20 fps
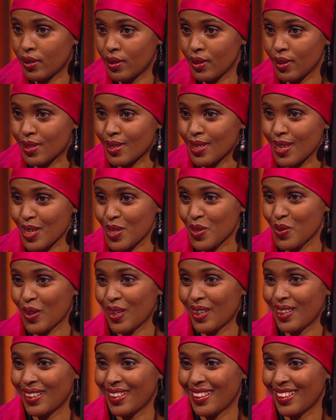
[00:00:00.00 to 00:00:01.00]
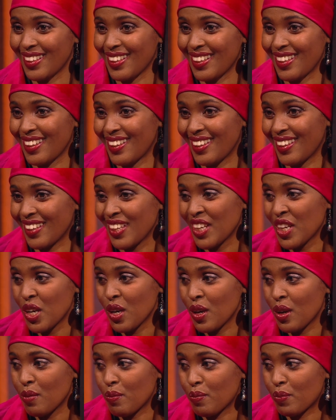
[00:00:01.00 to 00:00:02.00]
sexual
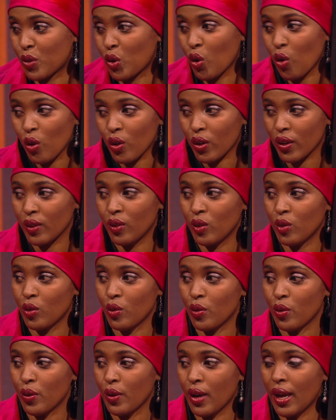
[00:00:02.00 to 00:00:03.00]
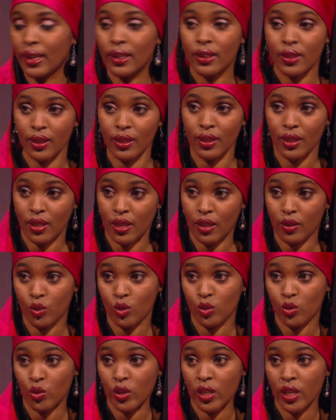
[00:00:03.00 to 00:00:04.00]
talk or anything are
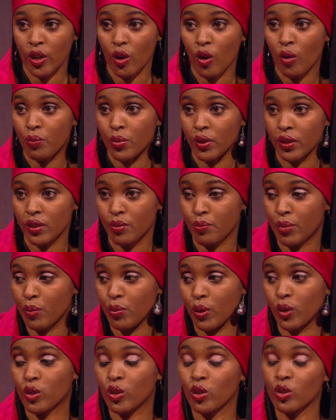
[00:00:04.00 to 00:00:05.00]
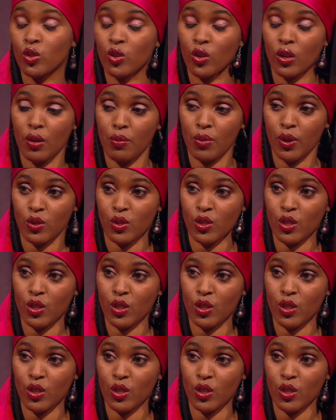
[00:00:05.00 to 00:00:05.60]
not really open. People don't talk about